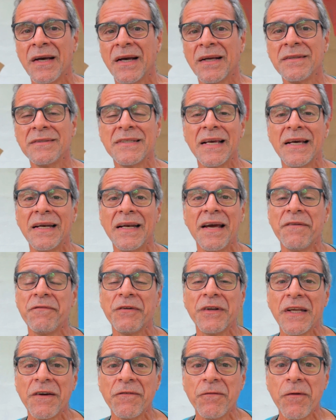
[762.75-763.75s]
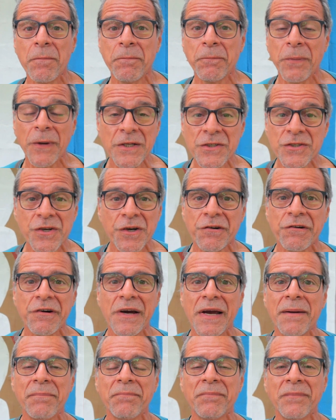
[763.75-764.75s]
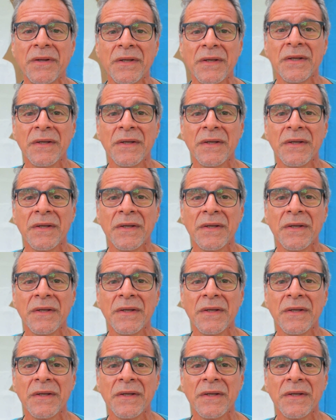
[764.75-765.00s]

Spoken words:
and sell everything from pancha creme